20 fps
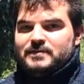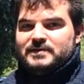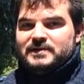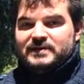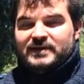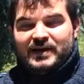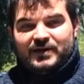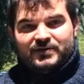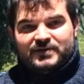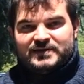
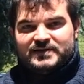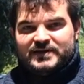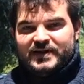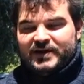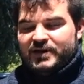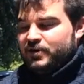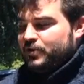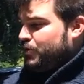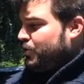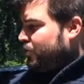So now let's
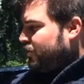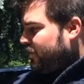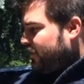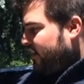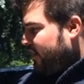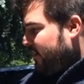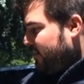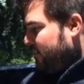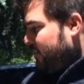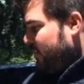take a look
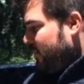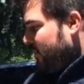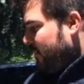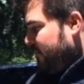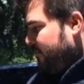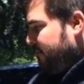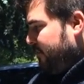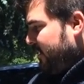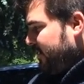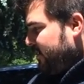at what a
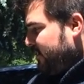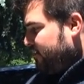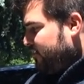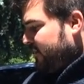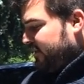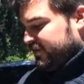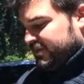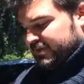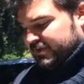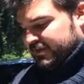bucket
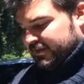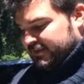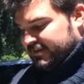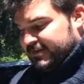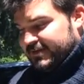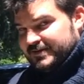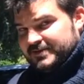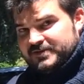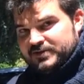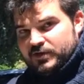press
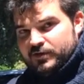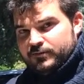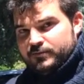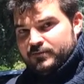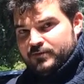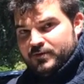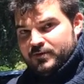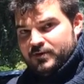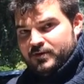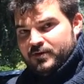consists of.
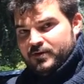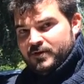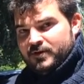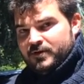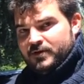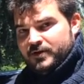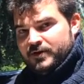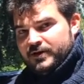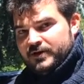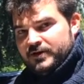
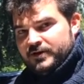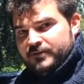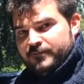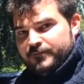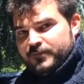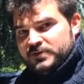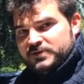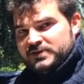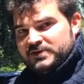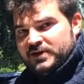
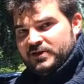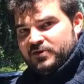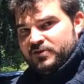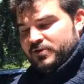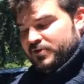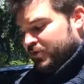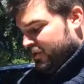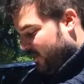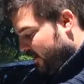And first thing you're going